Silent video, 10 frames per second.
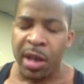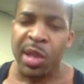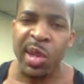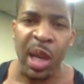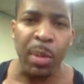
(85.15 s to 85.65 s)

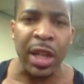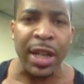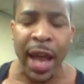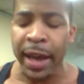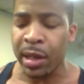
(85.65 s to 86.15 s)
Some of the
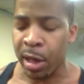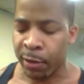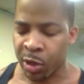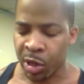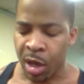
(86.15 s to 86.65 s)

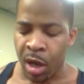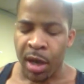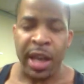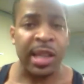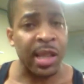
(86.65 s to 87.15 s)
negatives:
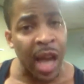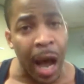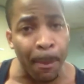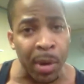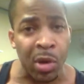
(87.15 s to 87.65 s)
it's
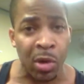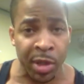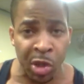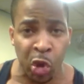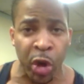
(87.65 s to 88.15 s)
topical.
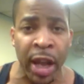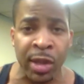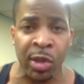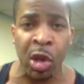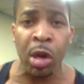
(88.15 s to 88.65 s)
It's a
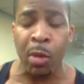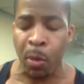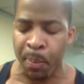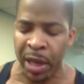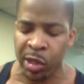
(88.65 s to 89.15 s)
transdermal
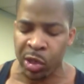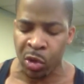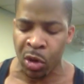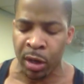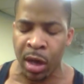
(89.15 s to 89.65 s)
based
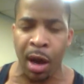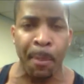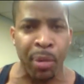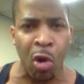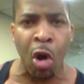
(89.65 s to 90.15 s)
on a
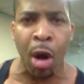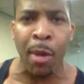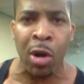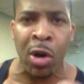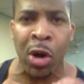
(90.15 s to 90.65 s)

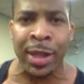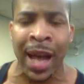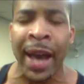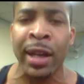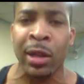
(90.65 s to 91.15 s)
pro-hormone called
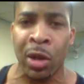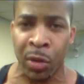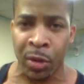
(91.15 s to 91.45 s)
Dienazone.